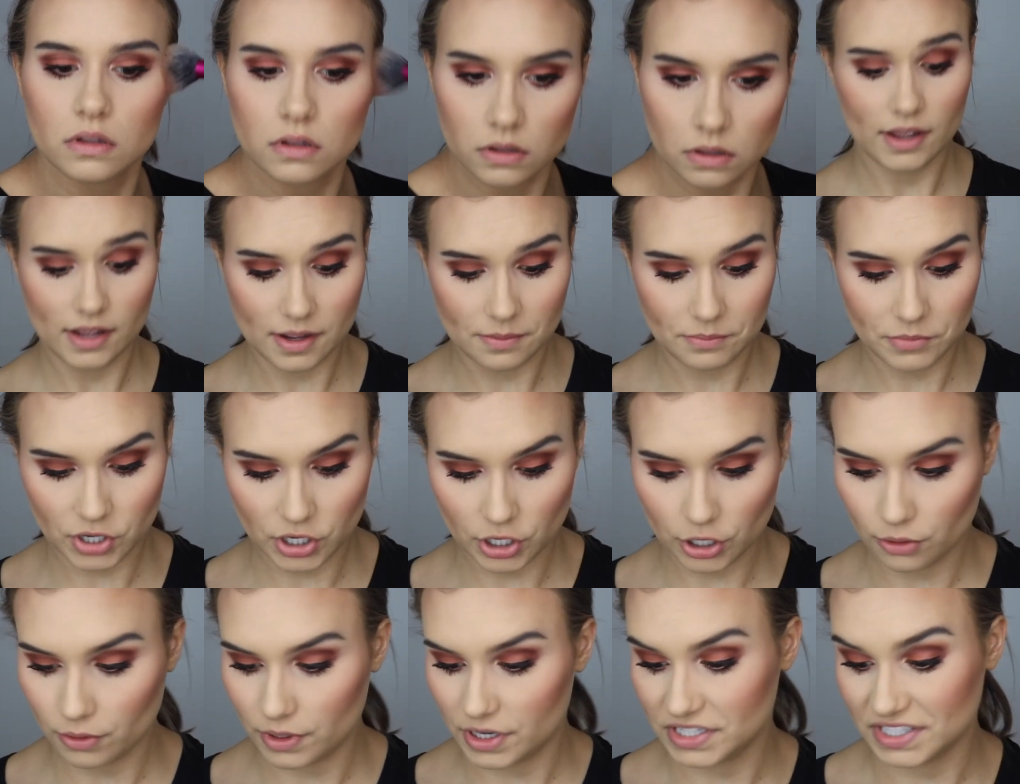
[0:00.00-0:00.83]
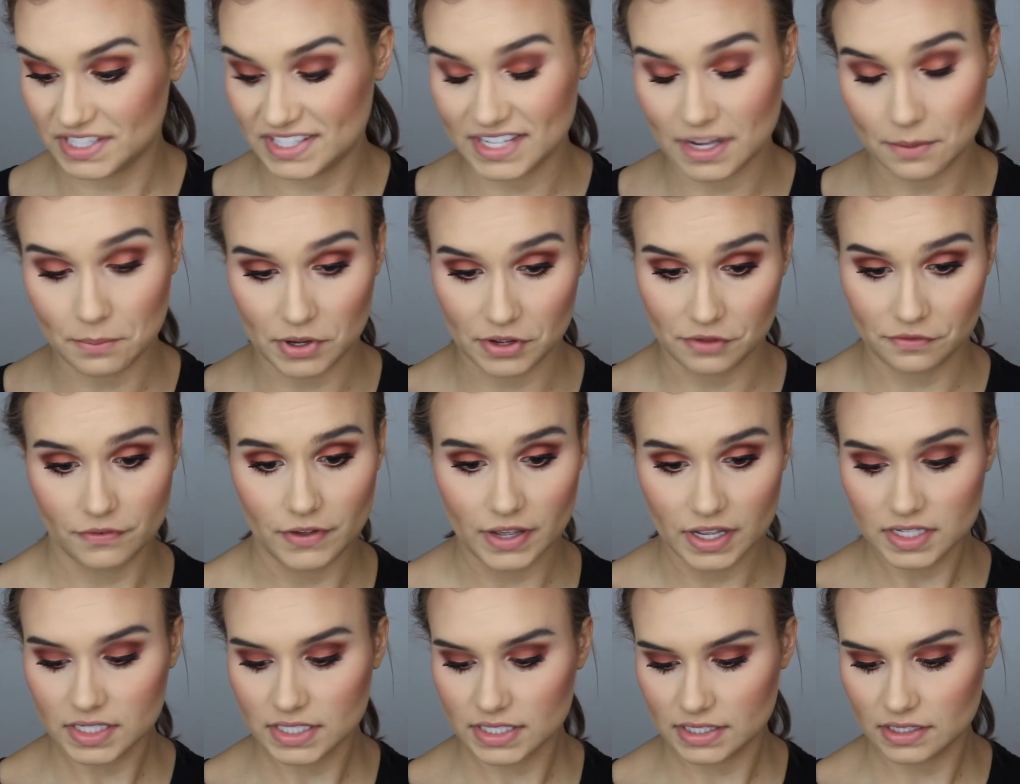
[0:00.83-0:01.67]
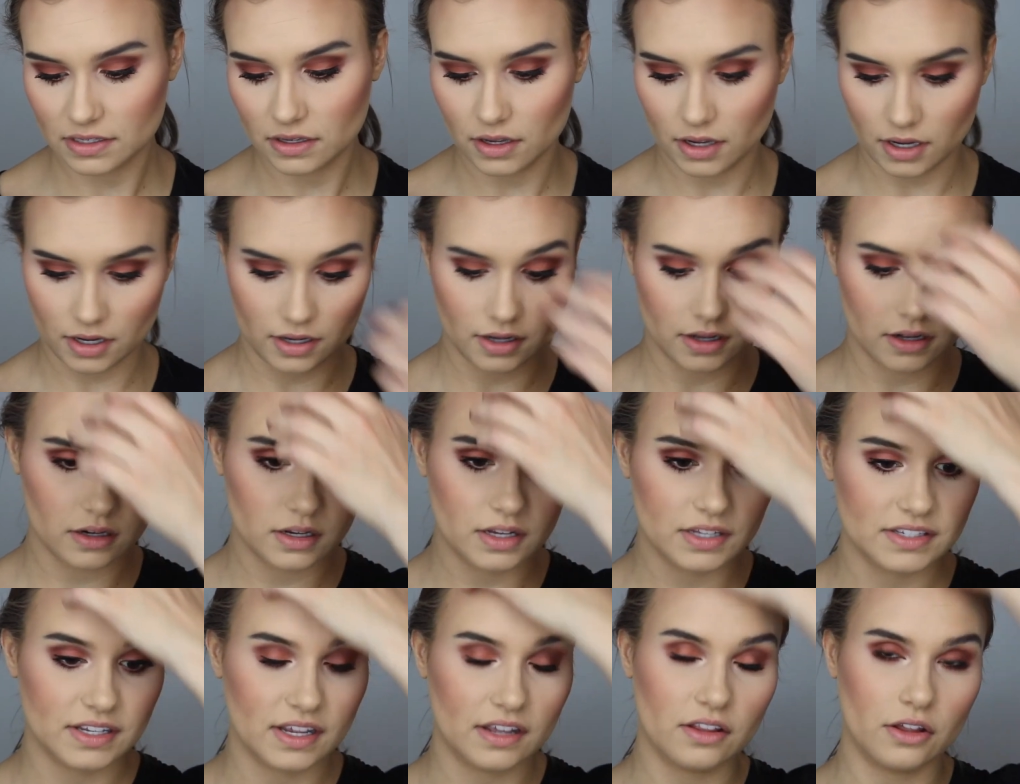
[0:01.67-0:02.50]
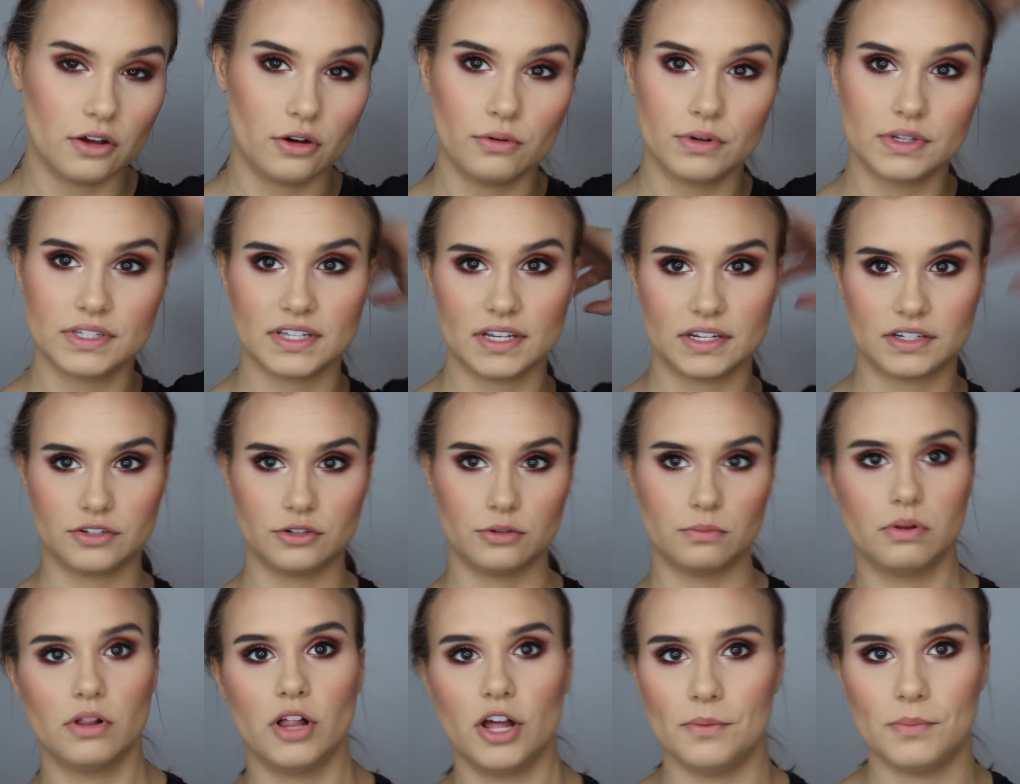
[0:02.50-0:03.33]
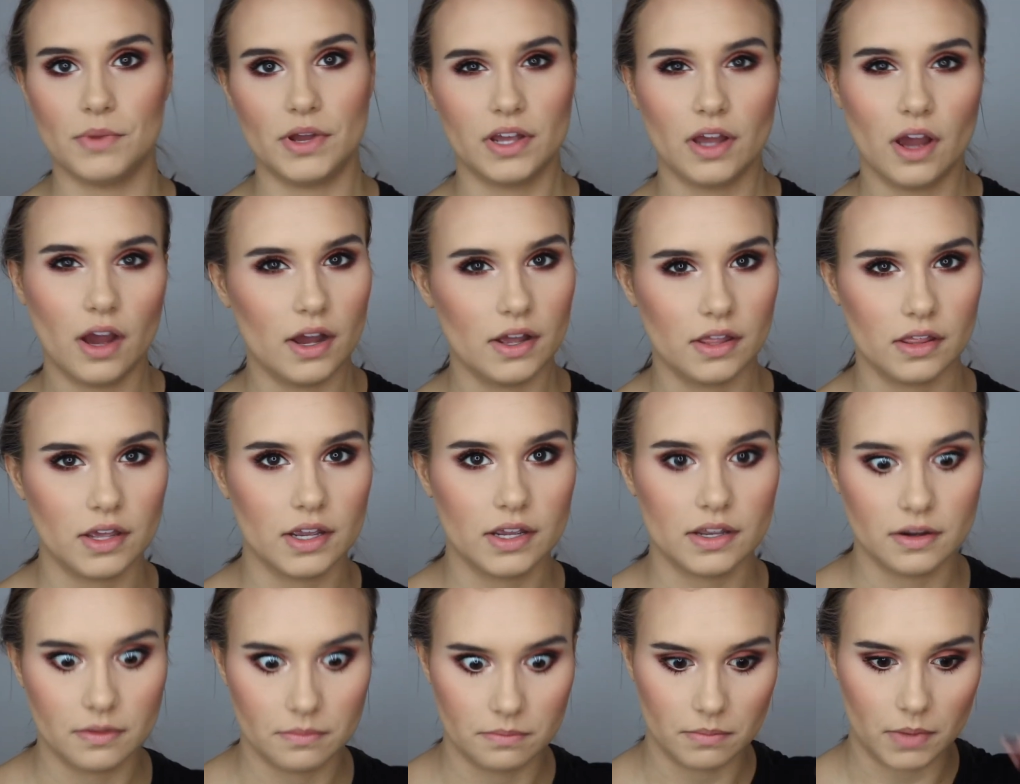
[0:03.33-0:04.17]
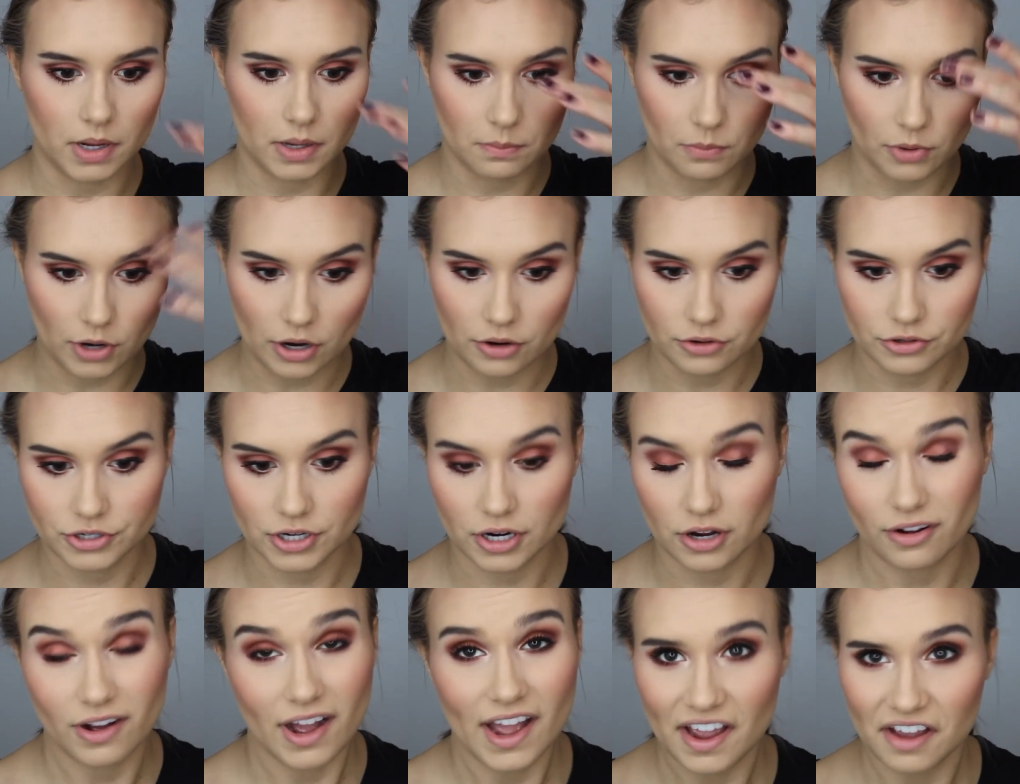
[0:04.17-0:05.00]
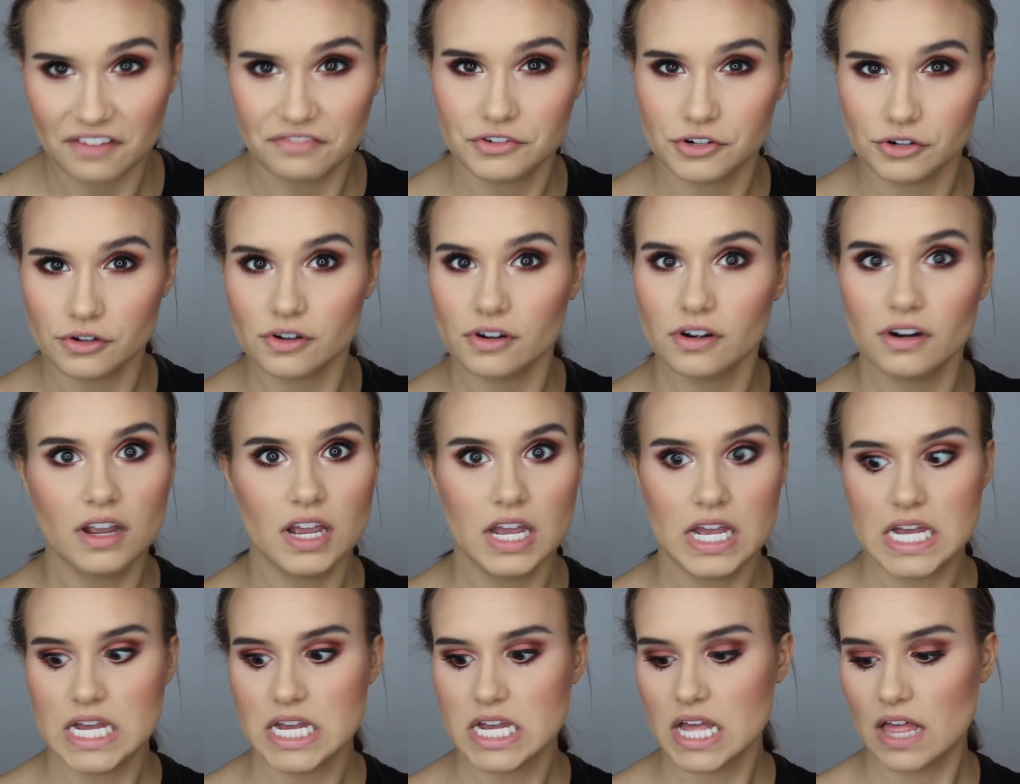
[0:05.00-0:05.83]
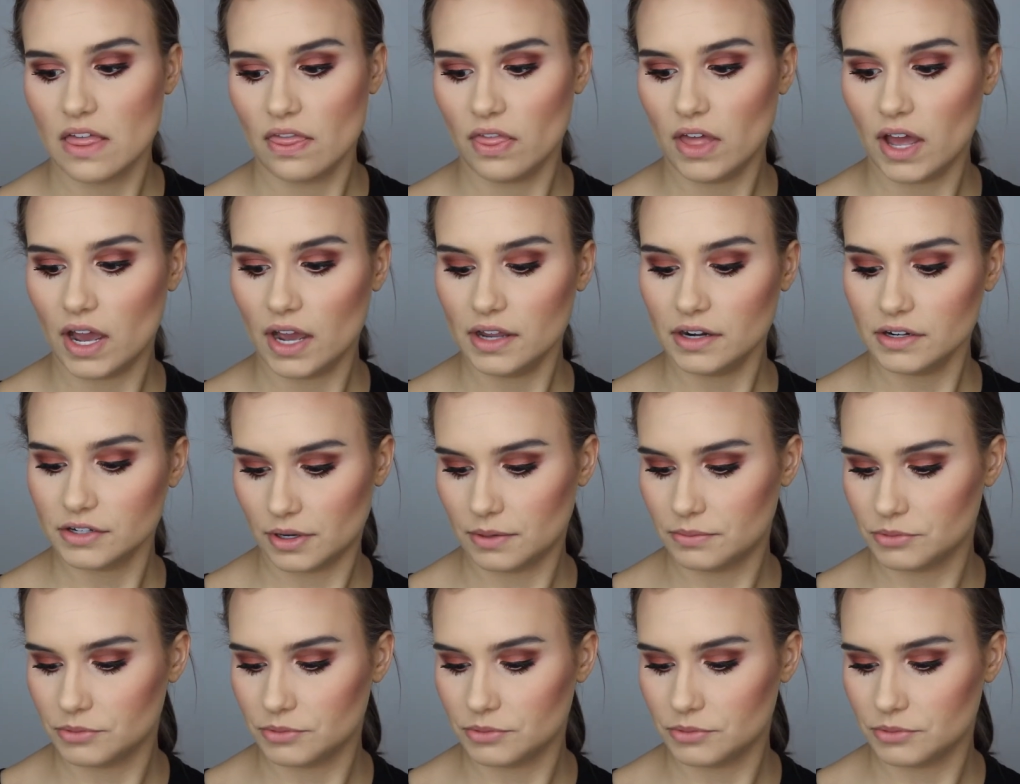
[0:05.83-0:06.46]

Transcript: Okay, I'm gonna go in and set my face because I always like to apply my highlight and my brow gel after that.